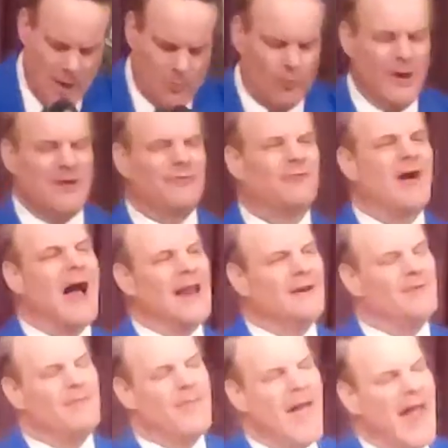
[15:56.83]
we
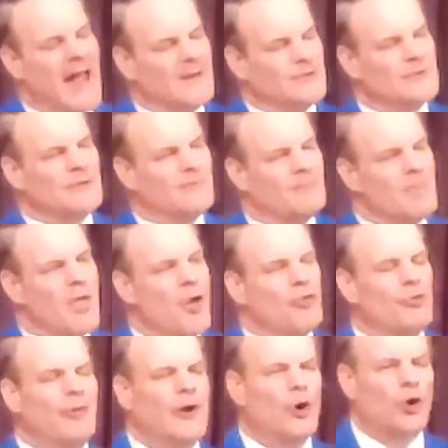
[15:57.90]
find that
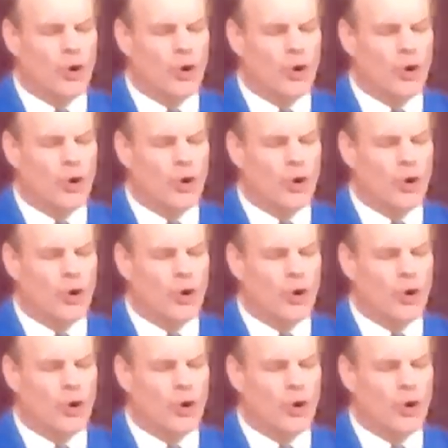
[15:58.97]
their